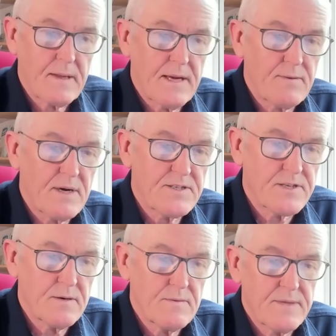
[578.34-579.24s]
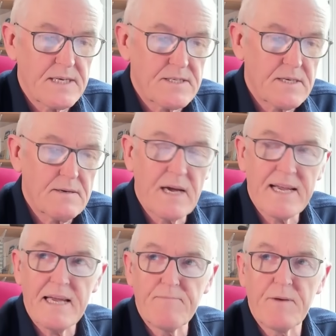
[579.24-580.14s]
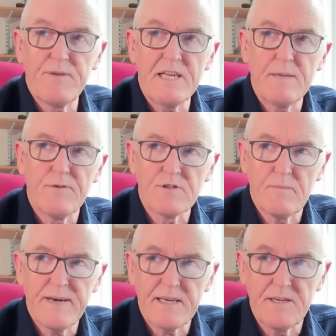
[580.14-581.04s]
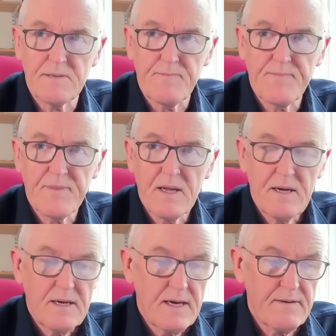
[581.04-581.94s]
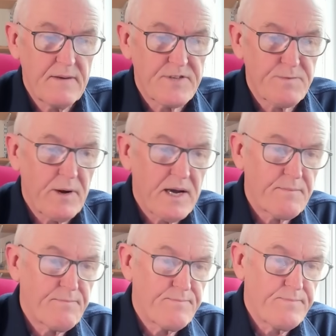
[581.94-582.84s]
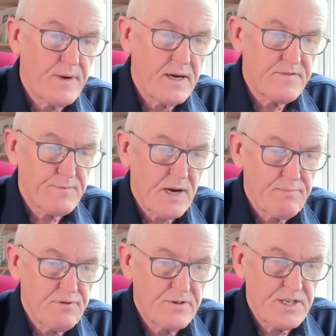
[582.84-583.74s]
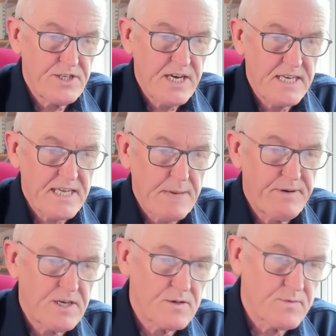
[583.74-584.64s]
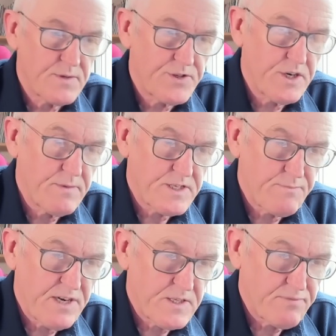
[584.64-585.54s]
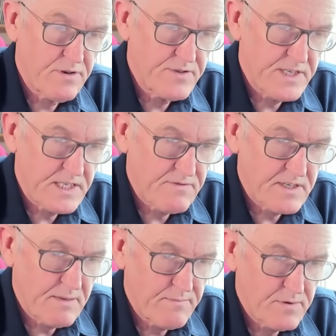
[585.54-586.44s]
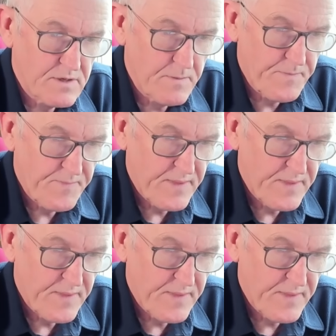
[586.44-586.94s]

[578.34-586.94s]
Anyway, so that's, again, completely plausible mechanism. If the spike protein shares epitopes with tumor suppressor proteins, for example, so